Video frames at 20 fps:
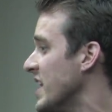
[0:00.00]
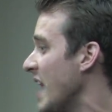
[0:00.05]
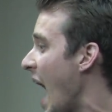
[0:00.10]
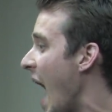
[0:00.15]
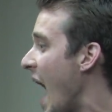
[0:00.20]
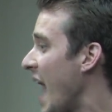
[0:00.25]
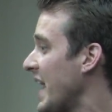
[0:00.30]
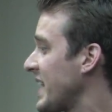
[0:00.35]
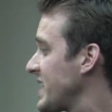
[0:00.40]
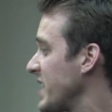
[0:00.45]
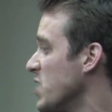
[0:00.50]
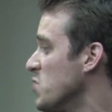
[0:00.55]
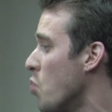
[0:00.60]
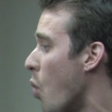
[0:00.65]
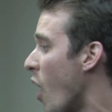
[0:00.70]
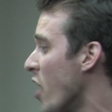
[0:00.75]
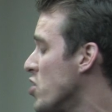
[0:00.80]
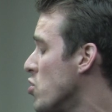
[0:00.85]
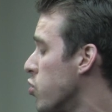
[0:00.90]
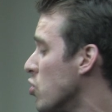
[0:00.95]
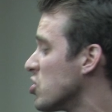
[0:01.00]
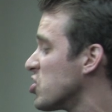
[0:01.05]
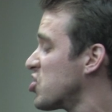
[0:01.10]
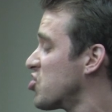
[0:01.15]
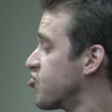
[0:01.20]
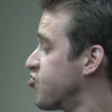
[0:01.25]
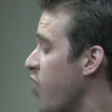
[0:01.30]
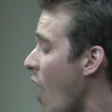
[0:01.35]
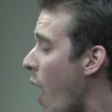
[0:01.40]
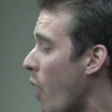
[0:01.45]
an addict and one who is
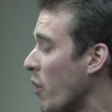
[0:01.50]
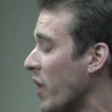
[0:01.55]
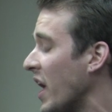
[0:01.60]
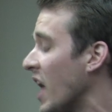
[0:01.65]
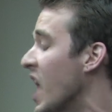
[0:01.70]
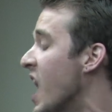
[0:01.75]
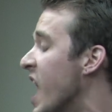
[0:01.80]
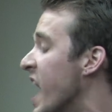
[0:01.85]
drowning